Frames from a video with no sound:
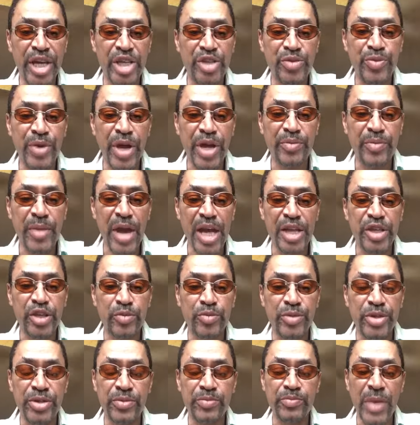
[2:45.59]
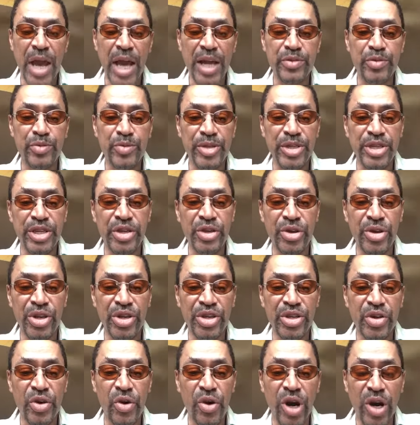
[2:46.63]
I expect Maximum
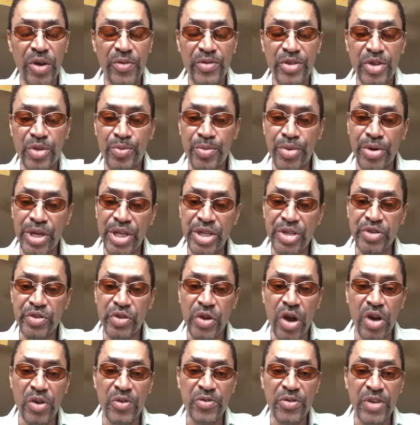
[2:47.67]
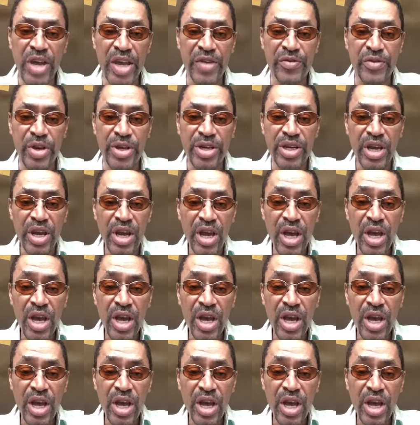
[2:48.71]
Security to go off as a pretty strong favorite,